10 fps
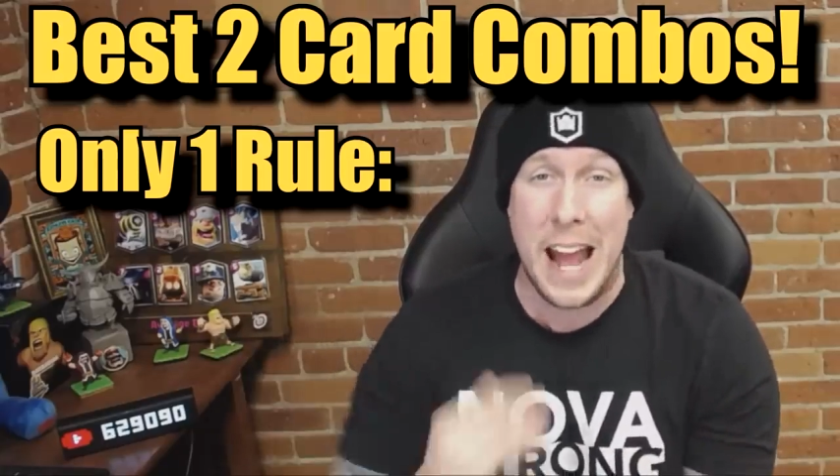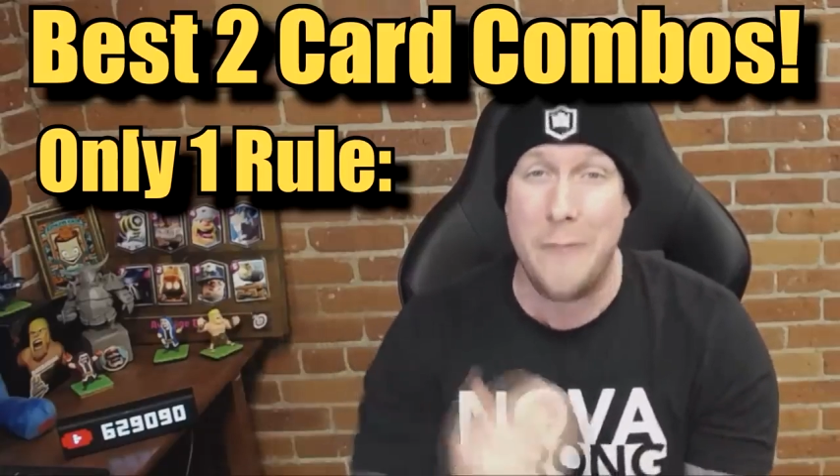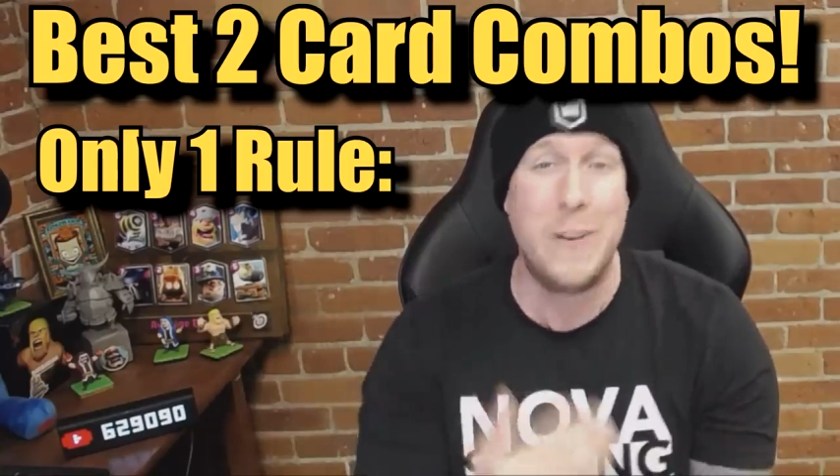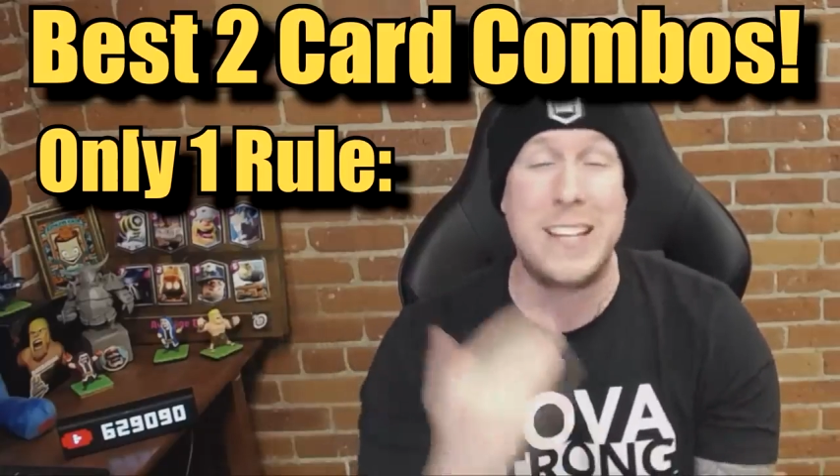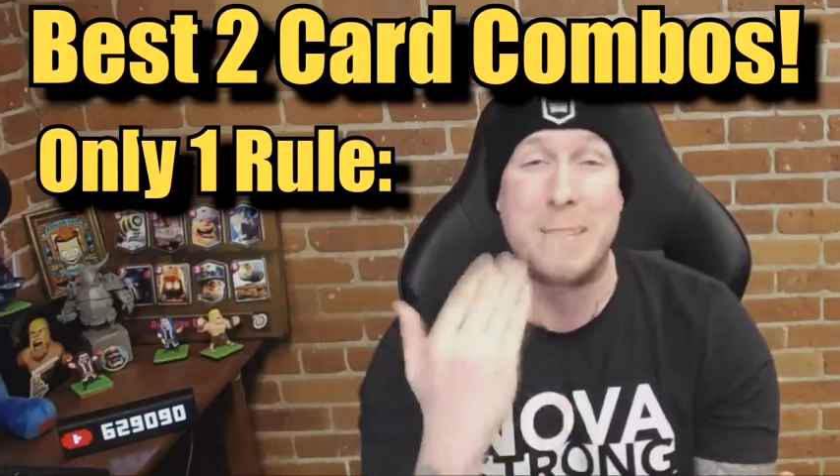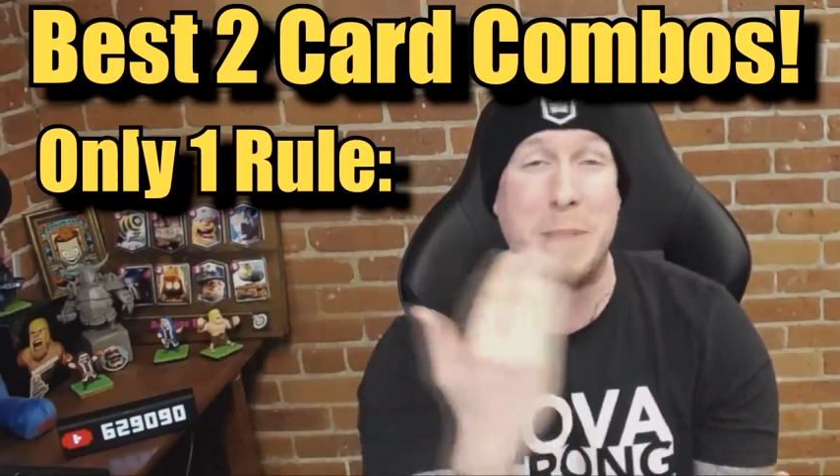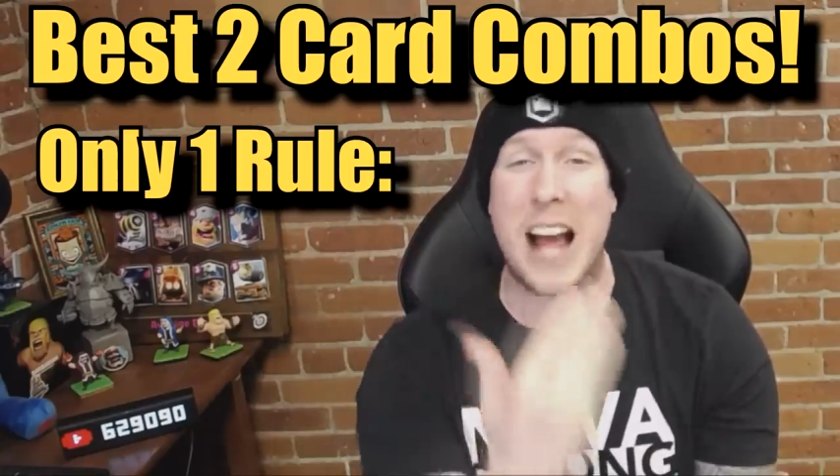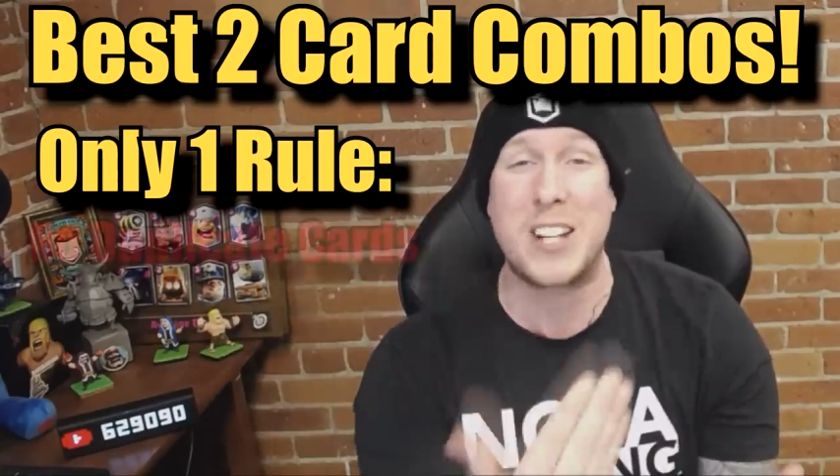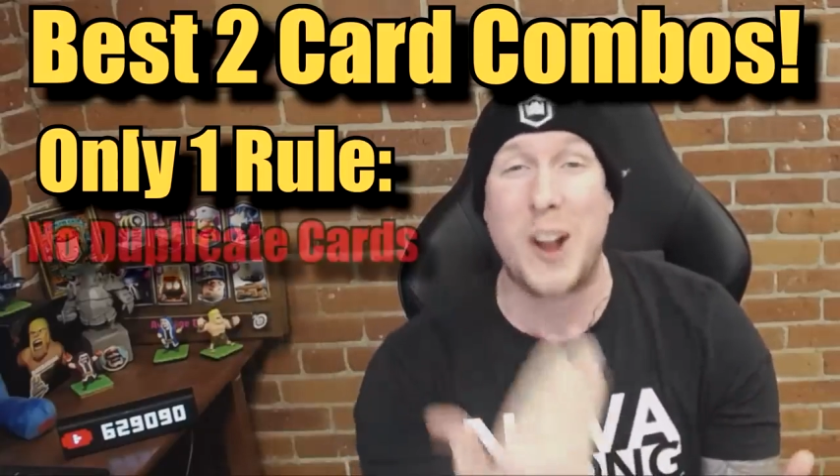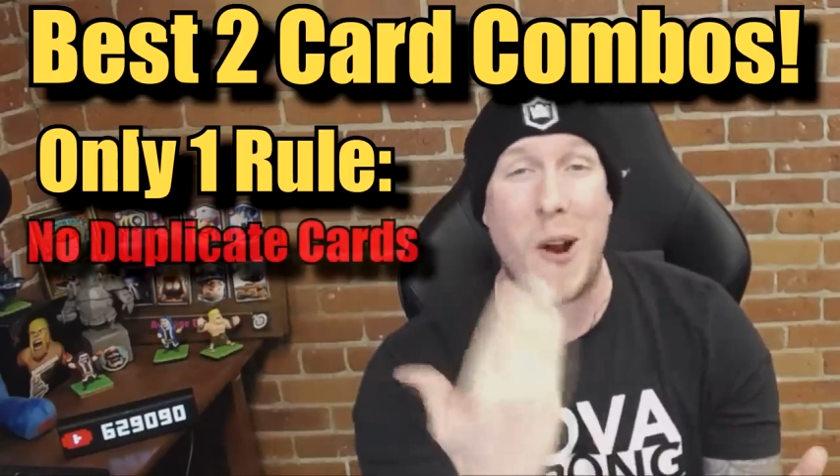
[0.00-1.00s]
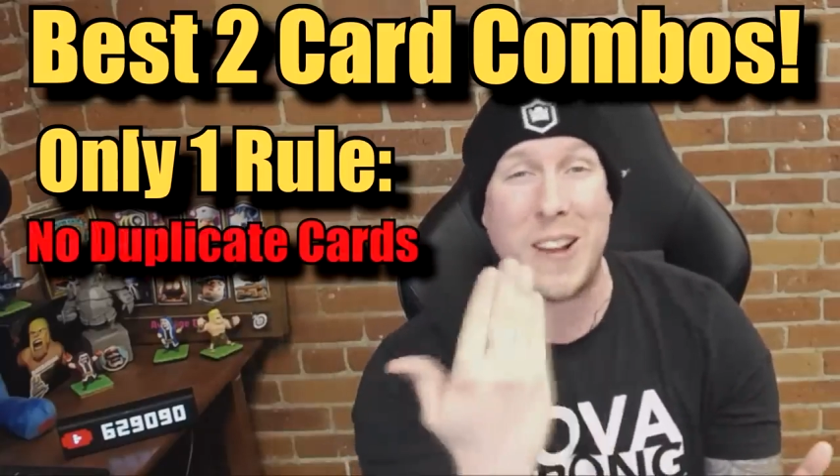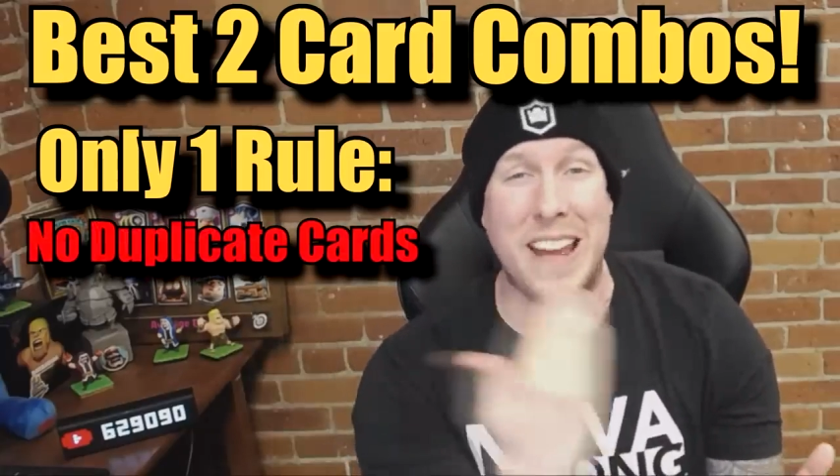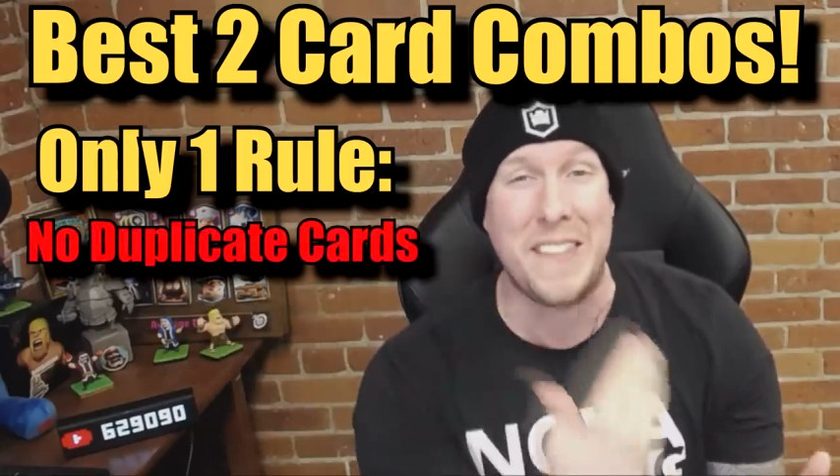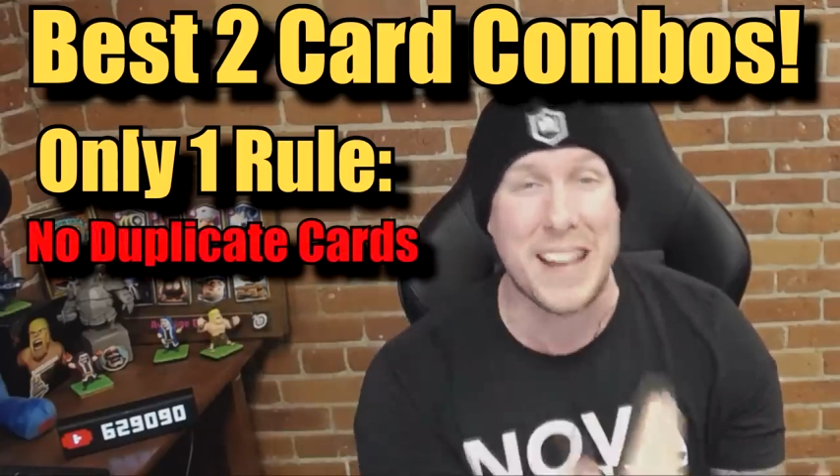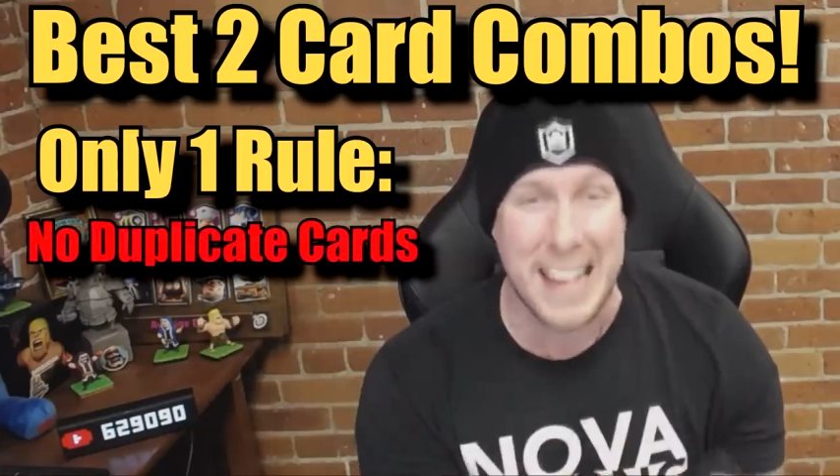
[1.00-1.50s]
every splash card
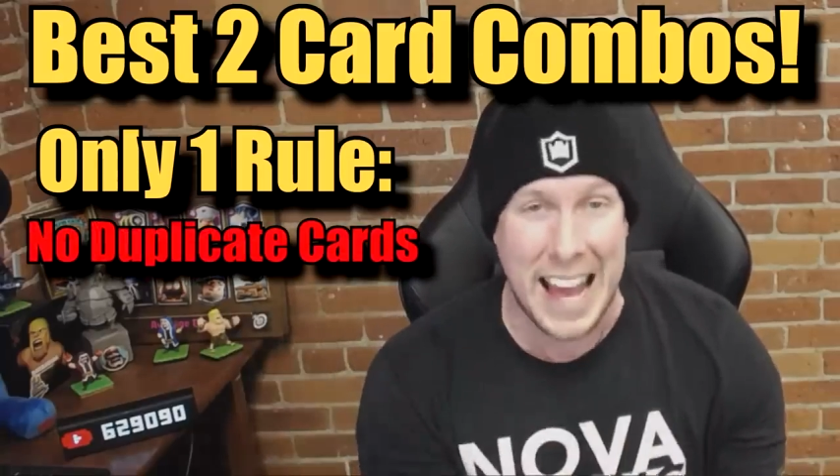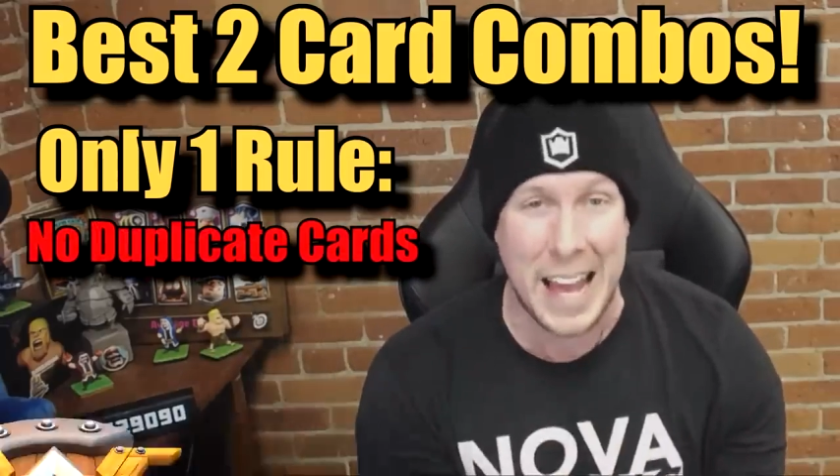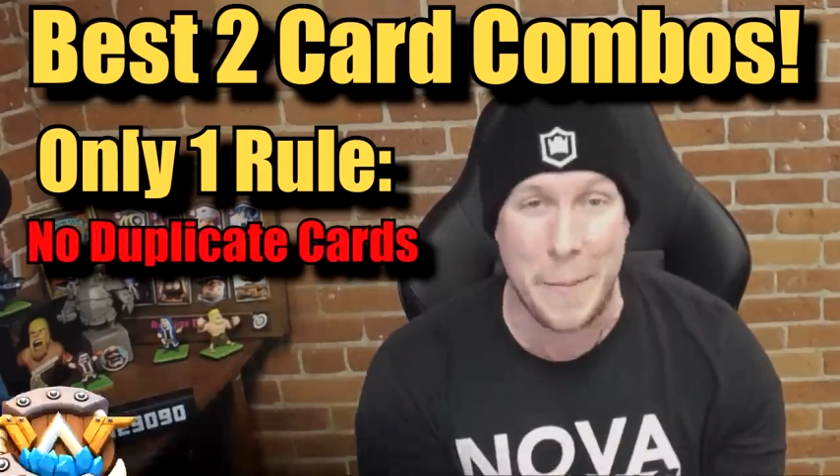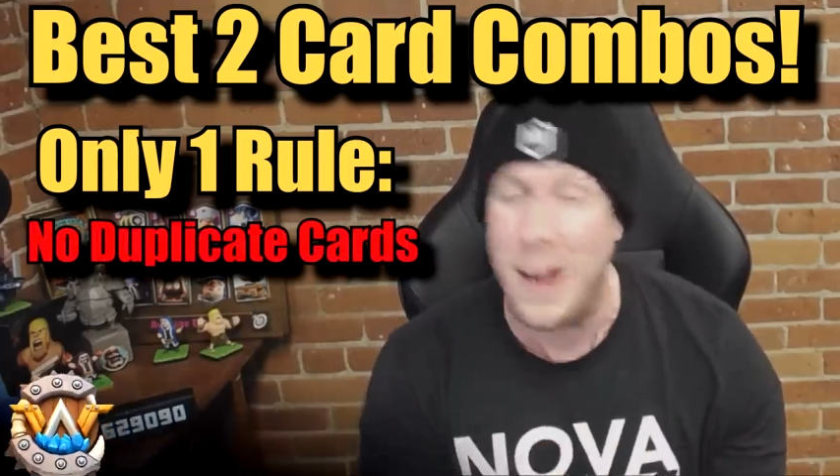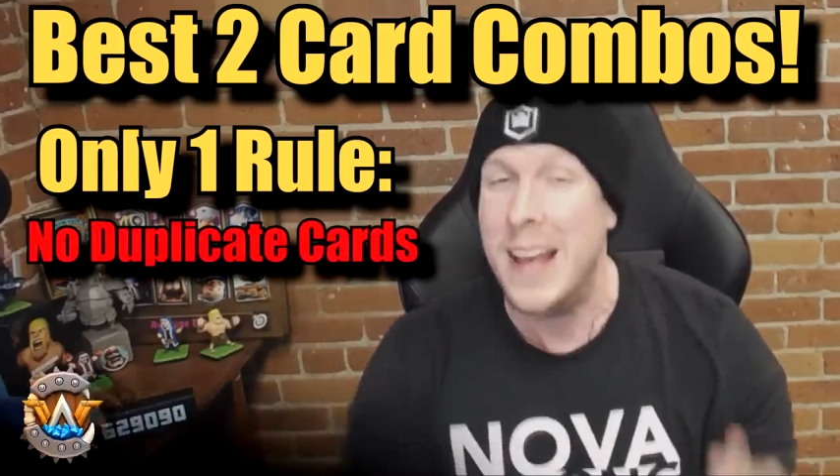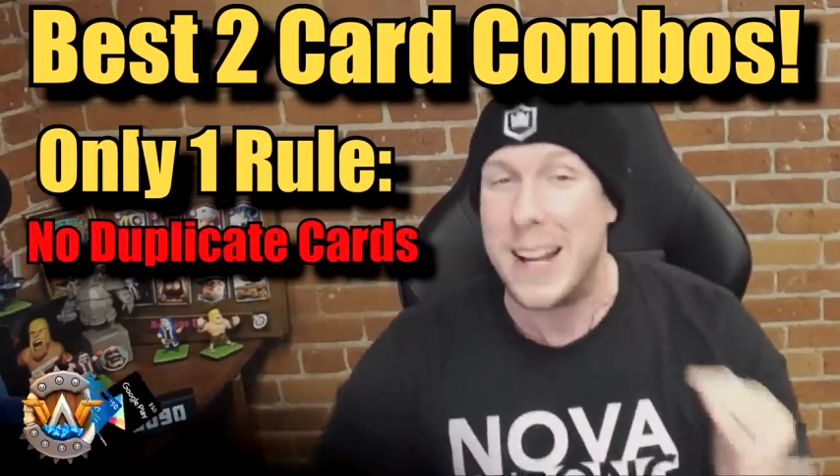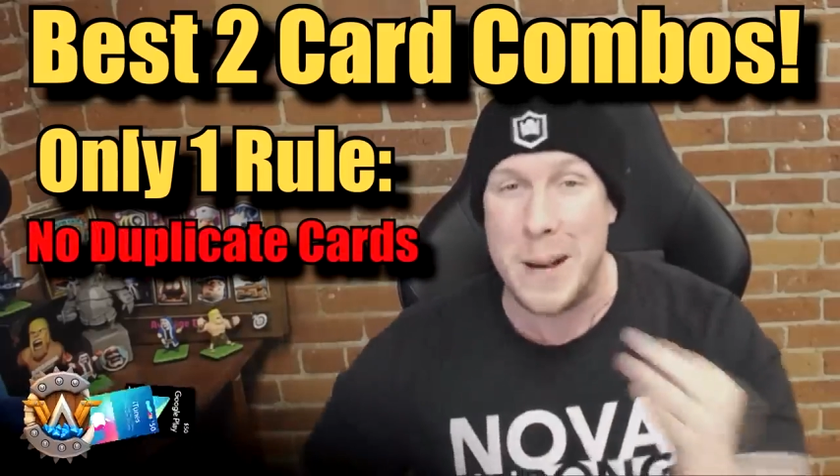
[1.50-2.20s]
in the game